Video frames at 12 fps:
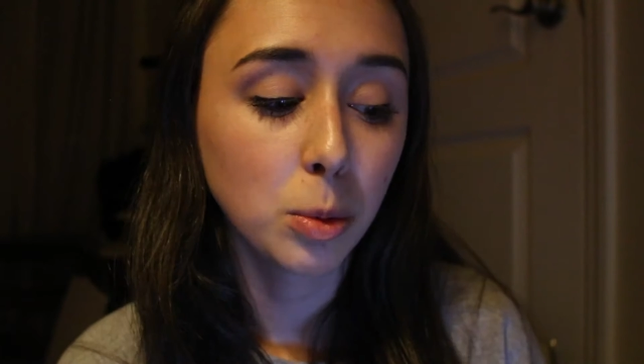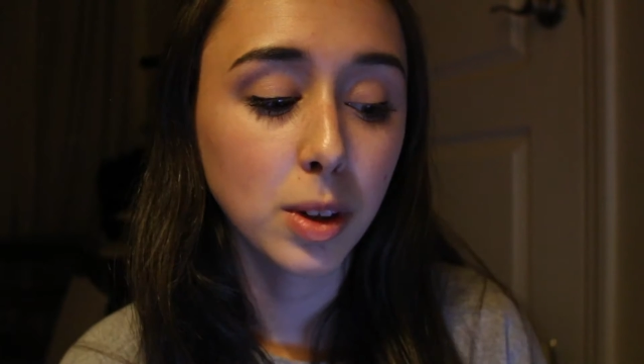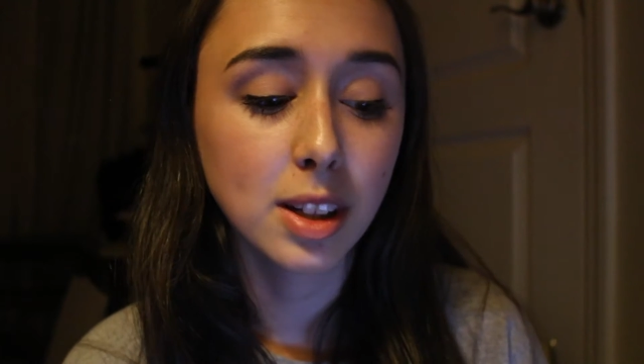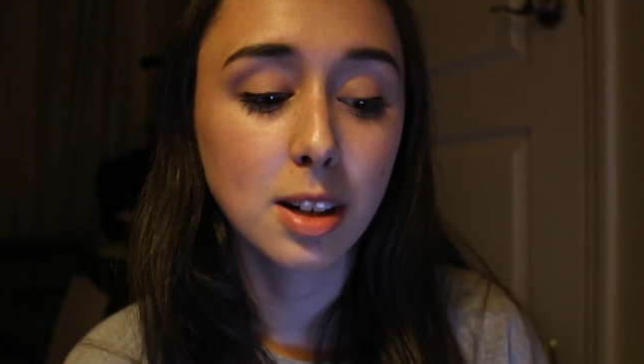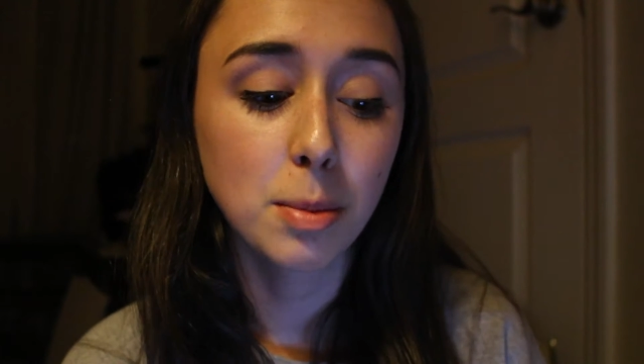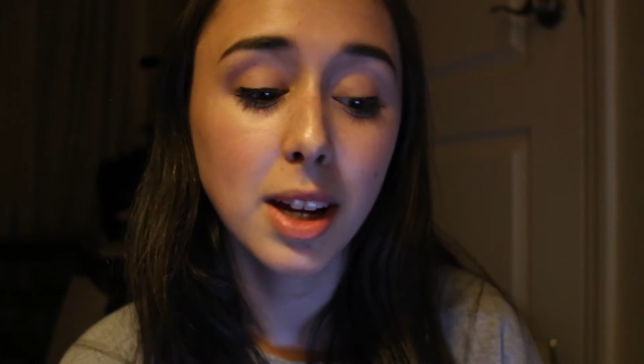
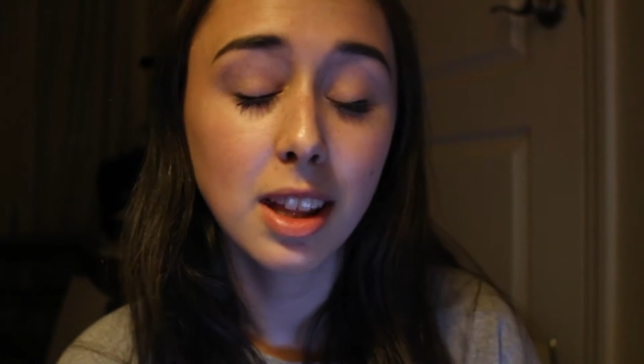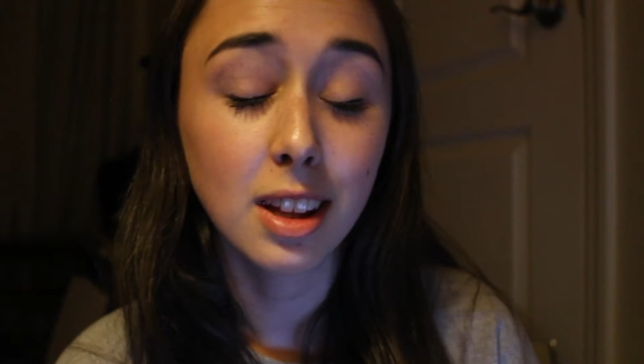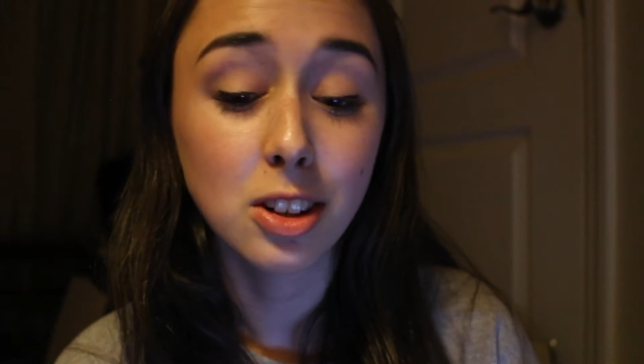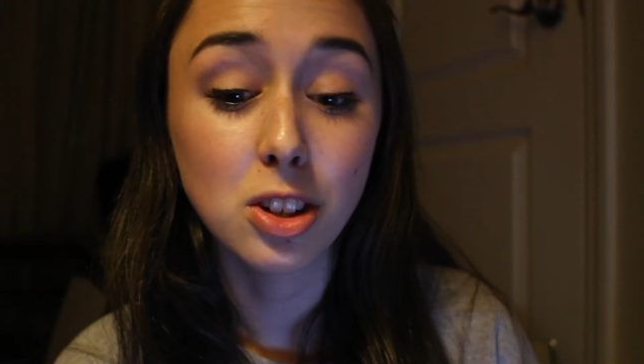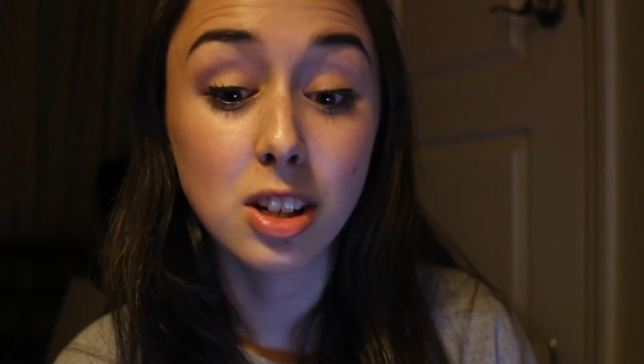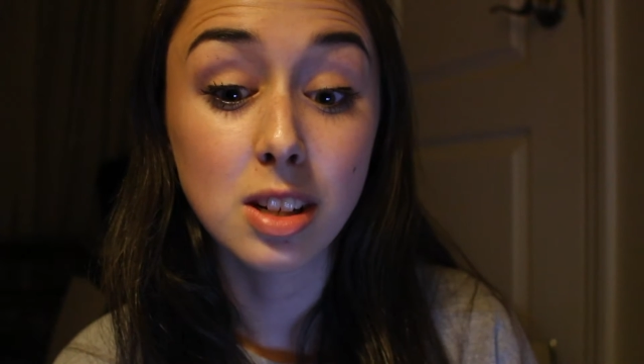When to me
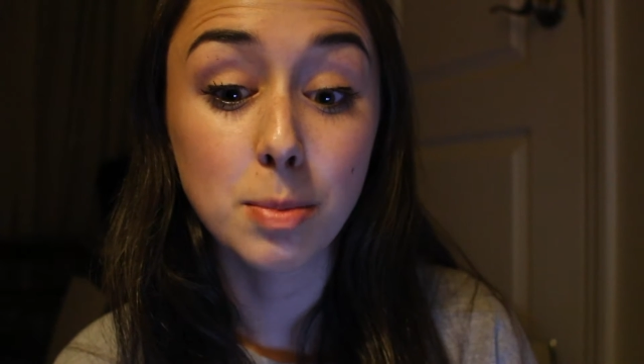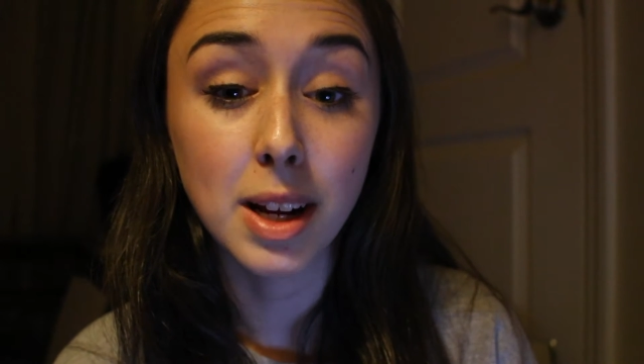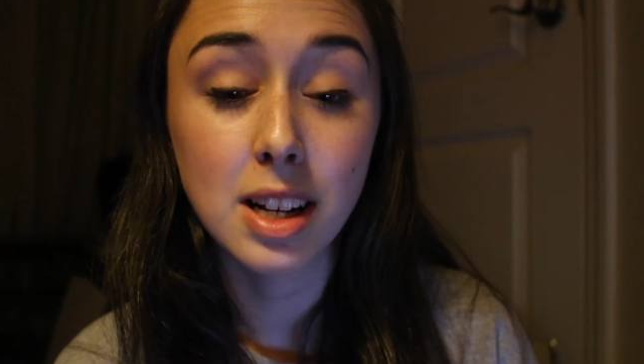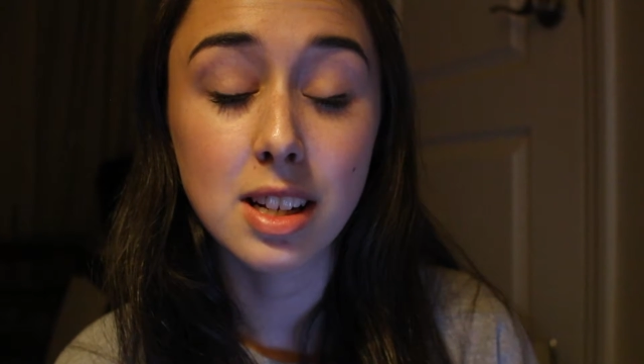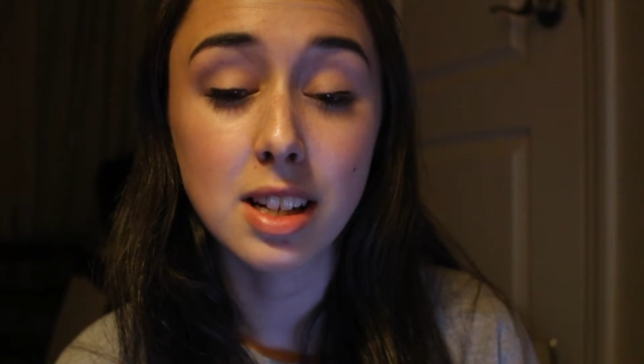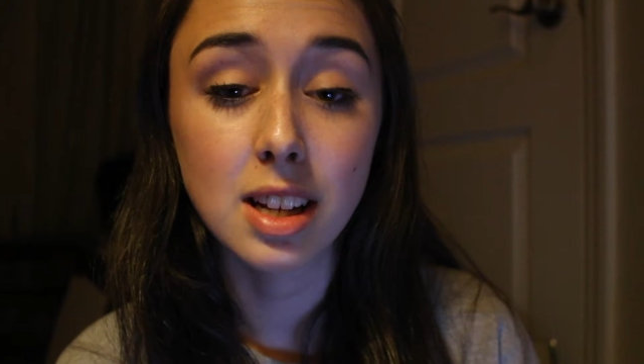that just
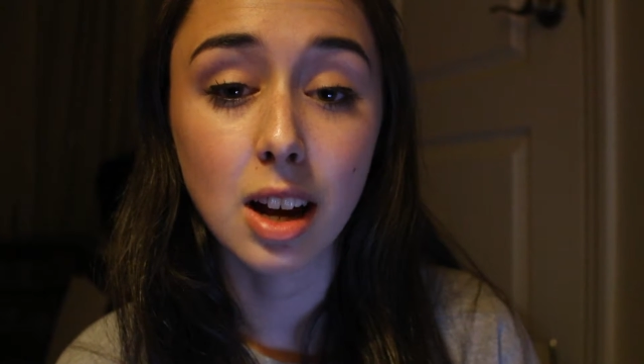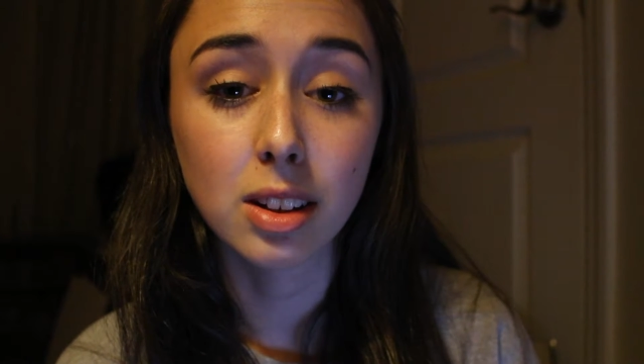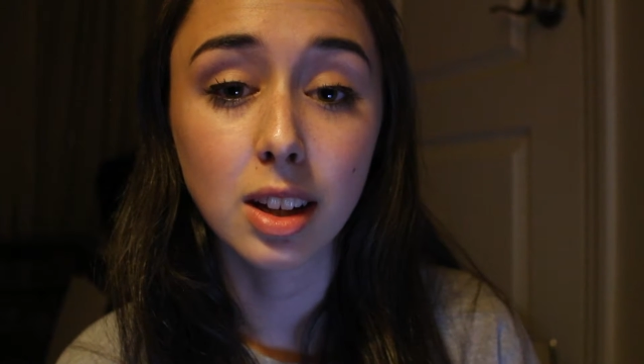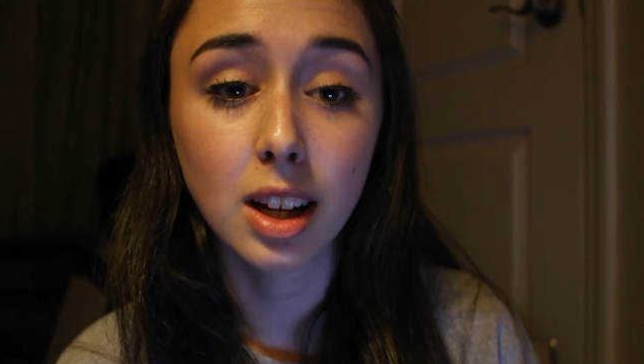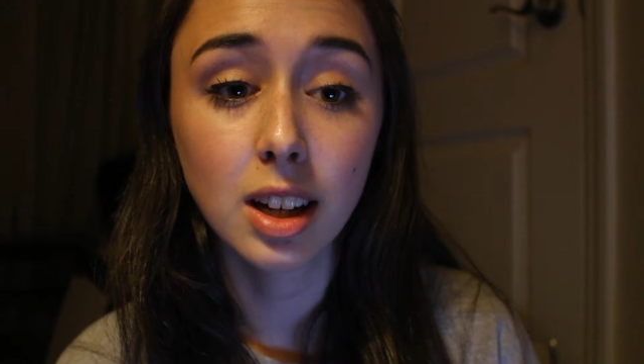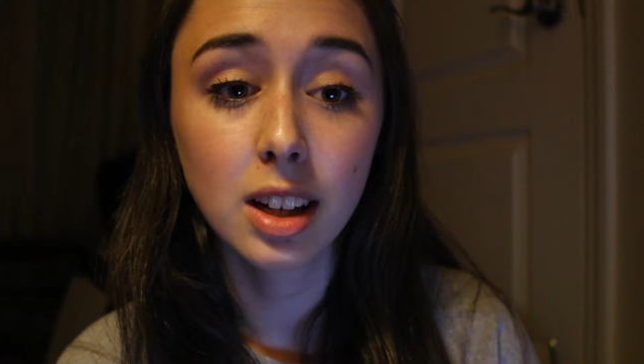makes it sound
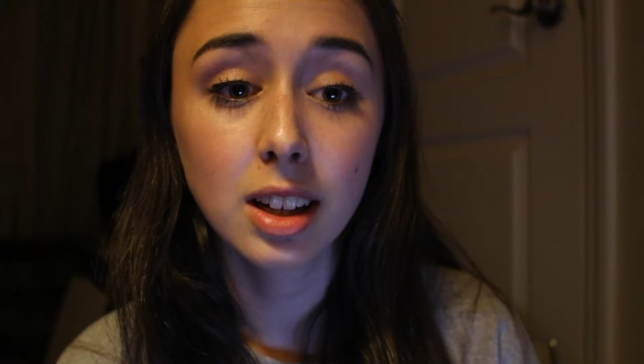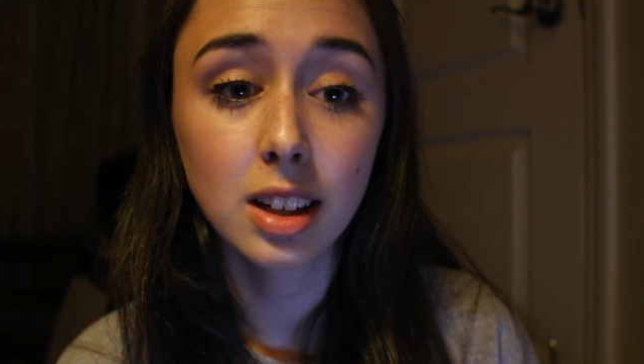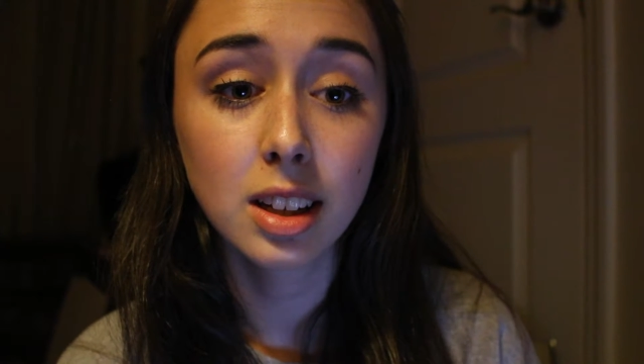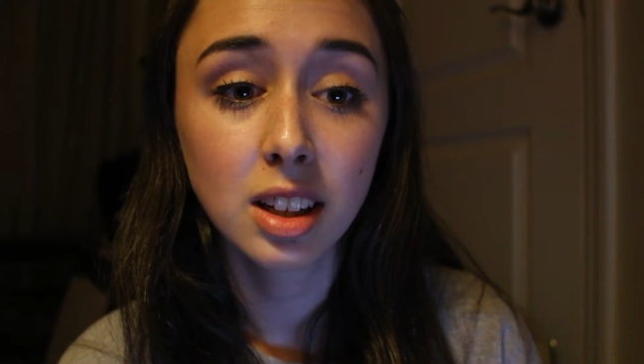like